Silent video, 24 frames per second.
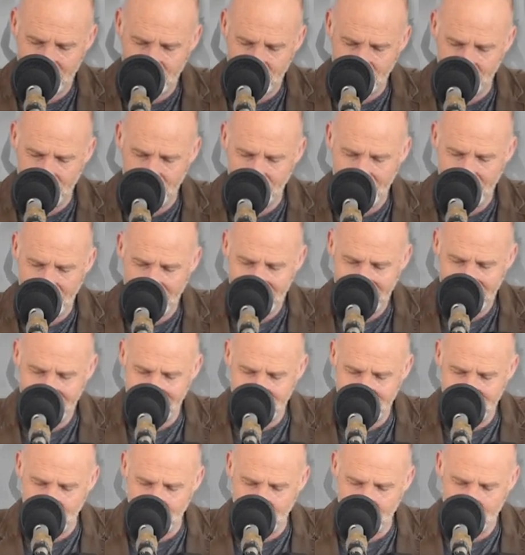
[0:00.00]
the son of
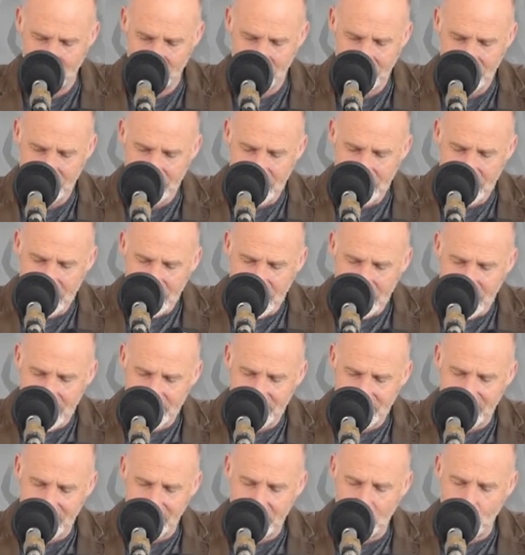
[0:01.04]
Ahitub.
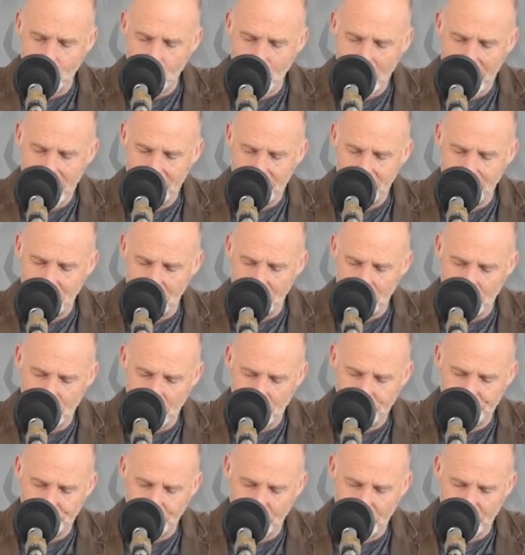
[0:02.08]
And he inquired of the
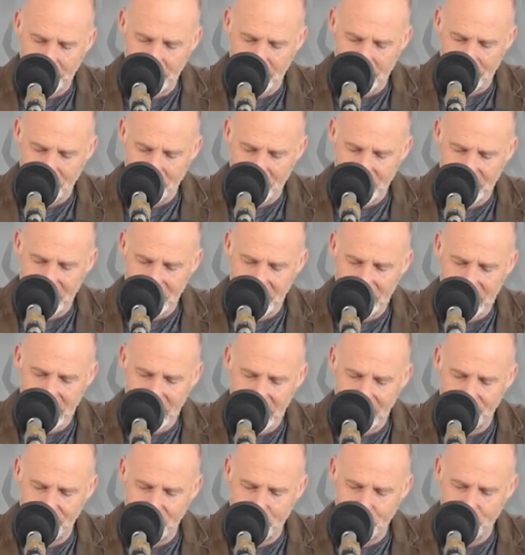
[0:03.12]
Lord for him, and he
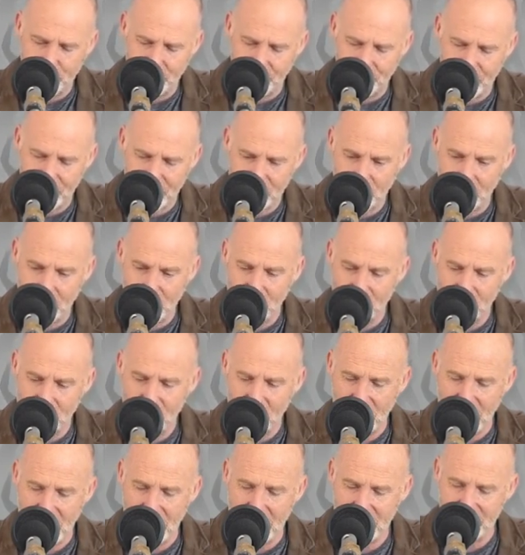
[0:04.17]
gave him
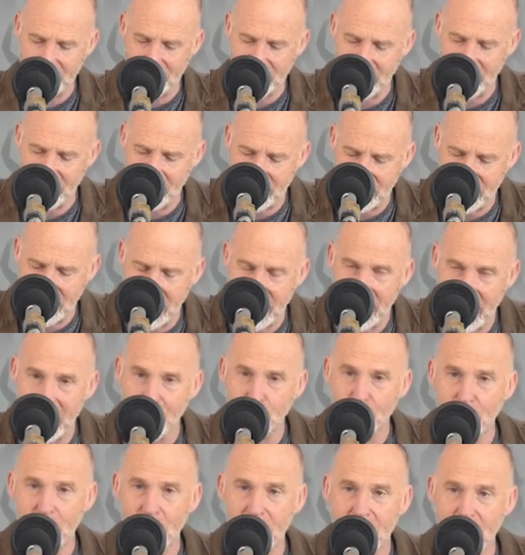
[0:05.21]
provisions, and he
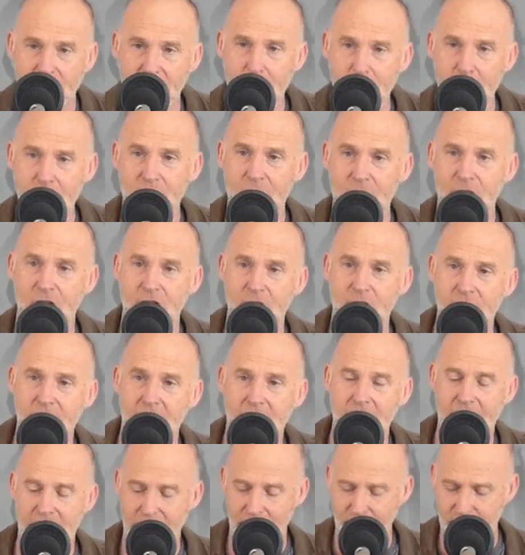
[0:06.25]
gave him
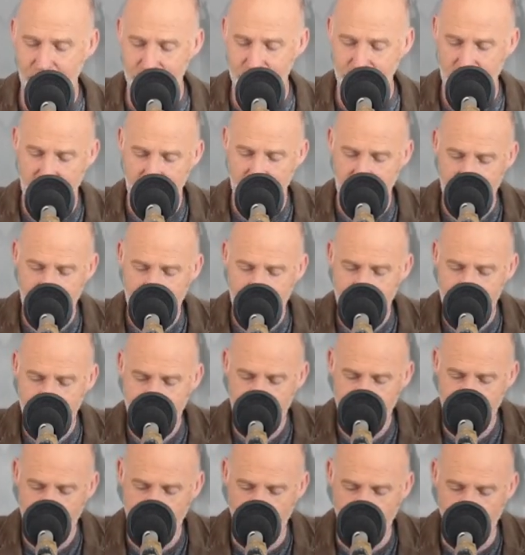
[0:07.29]
Goliath's
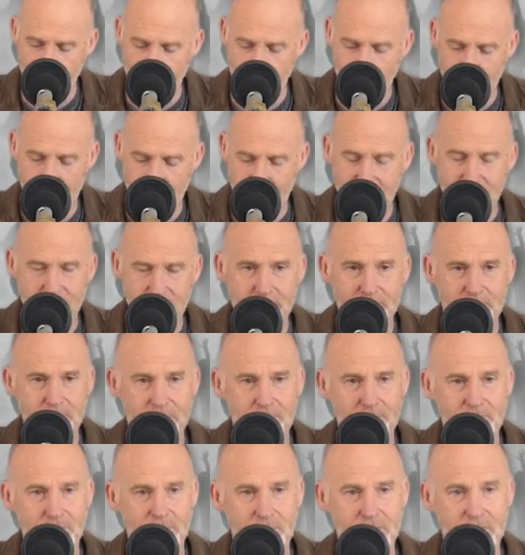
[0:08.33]
sword.
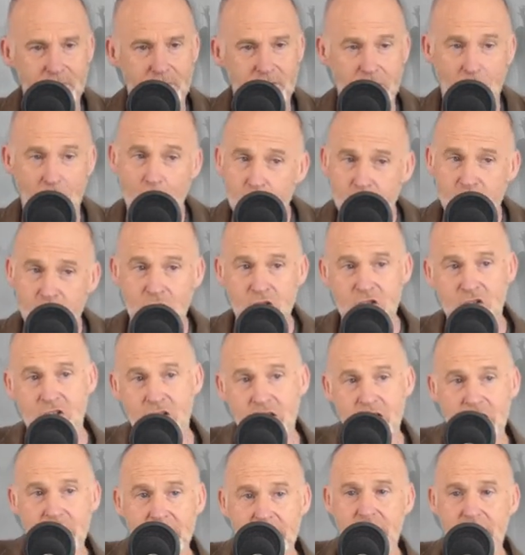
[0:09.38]
Notice
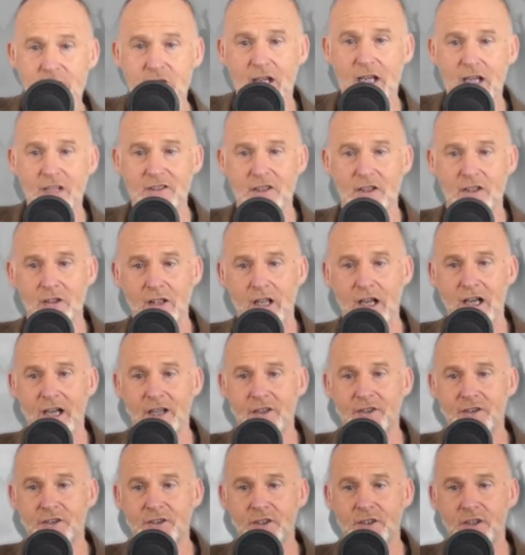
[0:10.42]
that he leaves that to
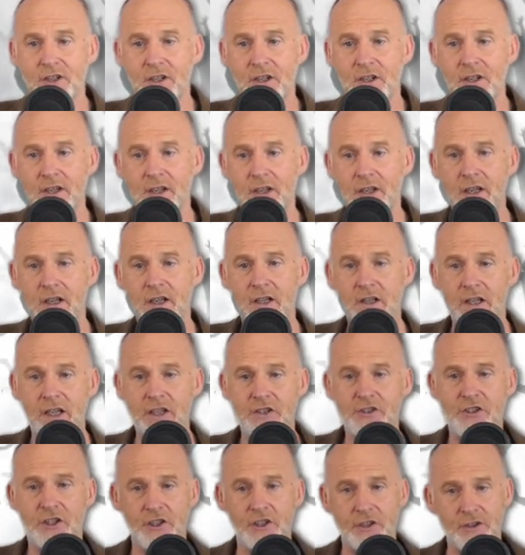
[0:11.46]
last.
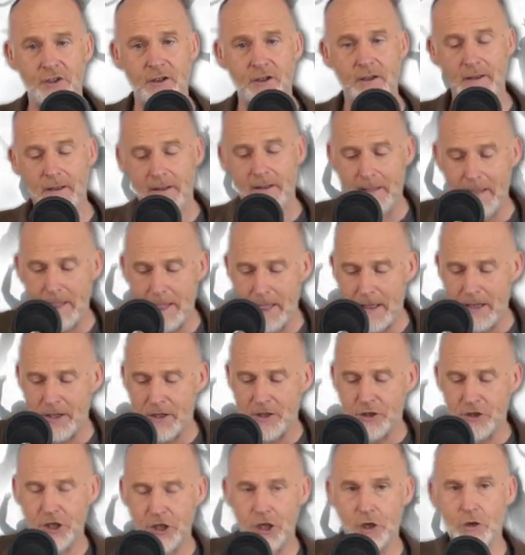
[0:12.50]
Listen,
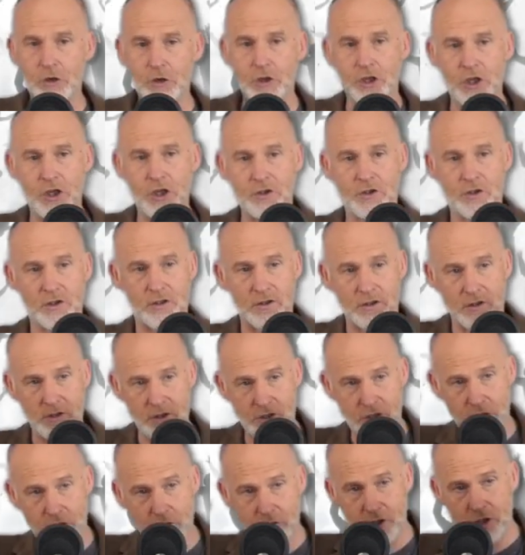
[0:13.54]
you can,
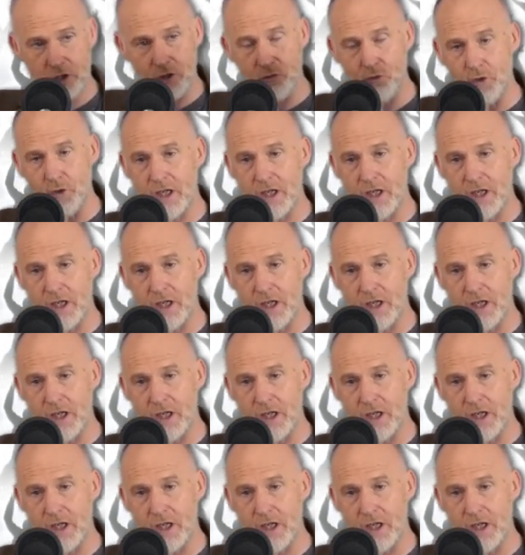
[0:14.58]
you can